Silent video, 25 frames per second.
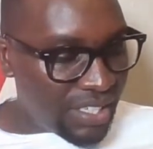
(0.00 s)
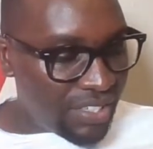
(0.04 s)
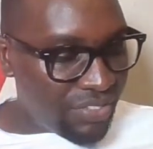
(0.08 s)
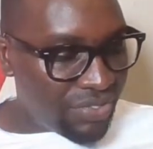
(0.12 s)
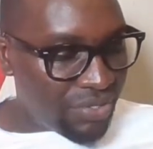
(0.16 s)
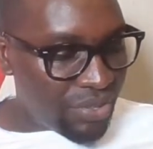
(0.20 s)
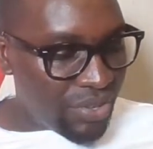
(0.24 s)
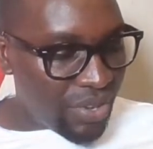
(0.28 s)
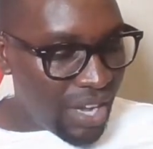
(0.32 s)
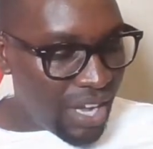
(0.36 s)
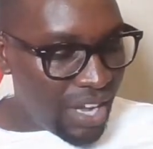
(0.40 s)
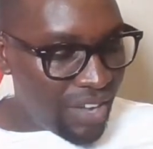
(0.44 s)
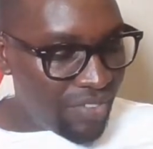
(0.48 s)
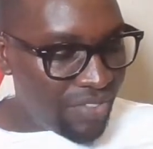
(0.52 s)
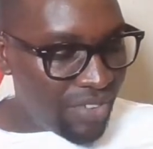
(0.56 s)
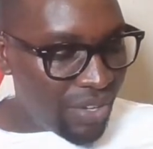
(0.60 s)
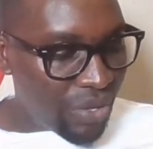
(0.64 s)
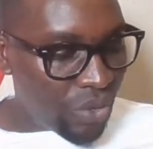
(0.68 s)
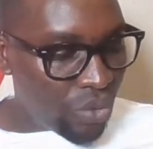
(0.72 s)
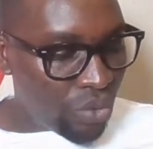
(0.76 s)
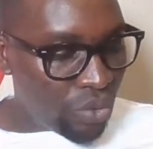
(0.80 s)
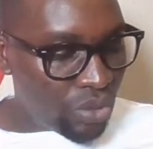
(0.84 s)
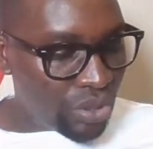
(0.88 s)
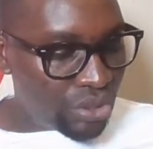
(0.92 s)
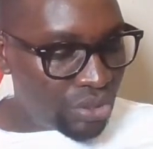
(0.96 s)
If you
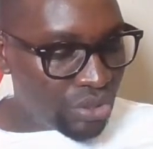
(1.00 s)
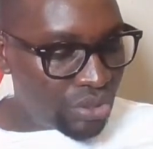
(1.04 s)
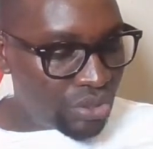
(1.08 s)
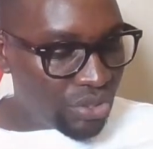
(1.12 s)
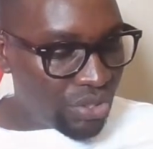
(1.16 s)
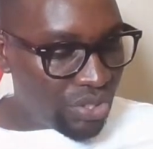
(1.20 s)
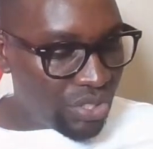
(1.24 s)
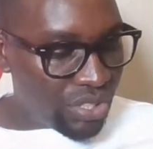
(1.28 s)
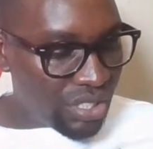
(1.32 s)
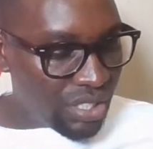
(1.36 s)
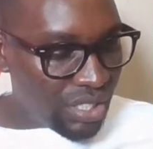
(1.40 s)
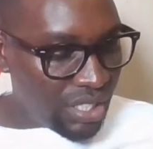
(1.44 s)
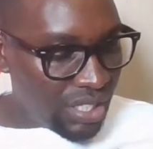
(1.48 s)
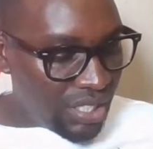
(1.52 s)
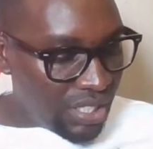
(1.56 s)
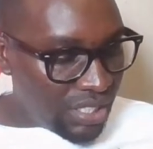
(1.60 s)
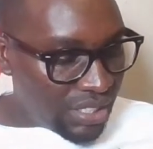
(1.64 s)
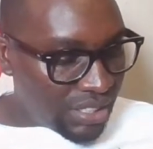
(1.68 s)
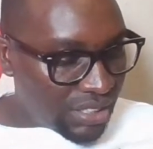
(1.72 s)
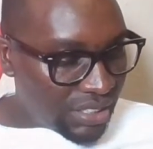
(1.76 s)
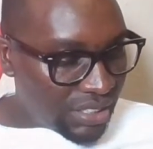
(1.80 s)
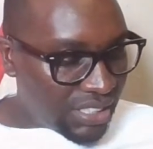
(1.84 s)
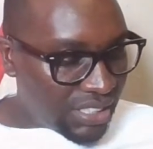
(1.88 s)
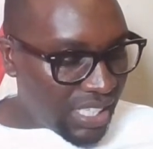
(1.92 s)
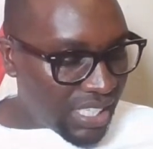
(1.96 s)
have a question,
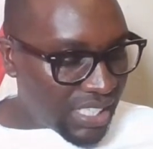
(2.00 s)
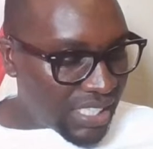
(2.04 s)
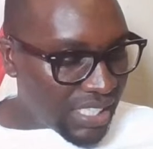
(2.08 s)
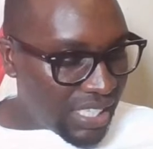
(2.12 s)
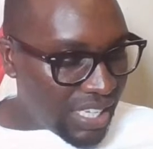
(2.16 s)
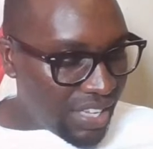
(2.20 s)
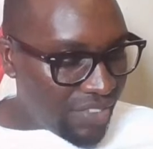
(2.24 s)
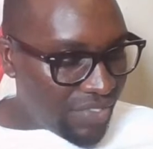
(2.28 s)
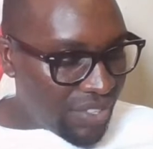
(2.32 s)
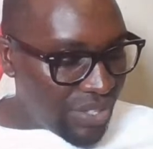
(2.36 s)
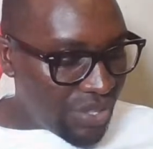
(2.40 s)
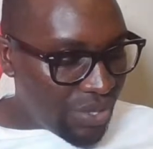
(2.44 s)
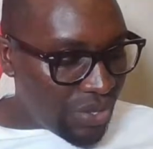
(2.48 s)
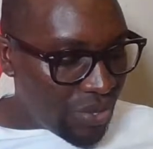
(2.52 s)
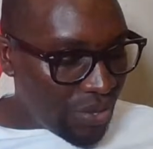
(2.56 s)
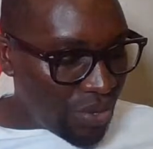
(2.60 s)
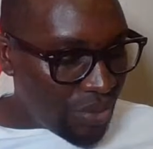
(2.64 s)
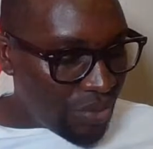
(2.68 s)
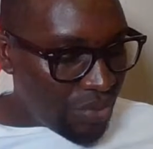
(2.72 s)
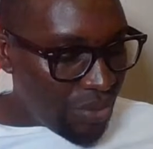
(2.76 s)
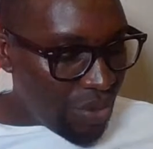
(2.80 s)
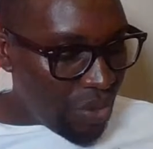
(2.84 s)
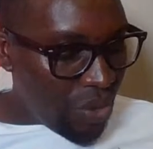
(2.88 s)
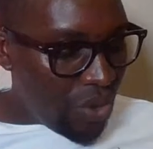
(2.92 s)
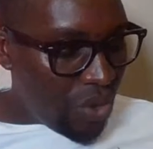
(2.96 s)
just let me
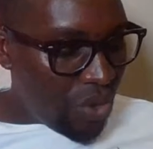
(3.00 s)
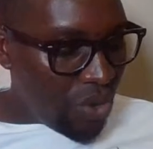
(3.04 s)
know.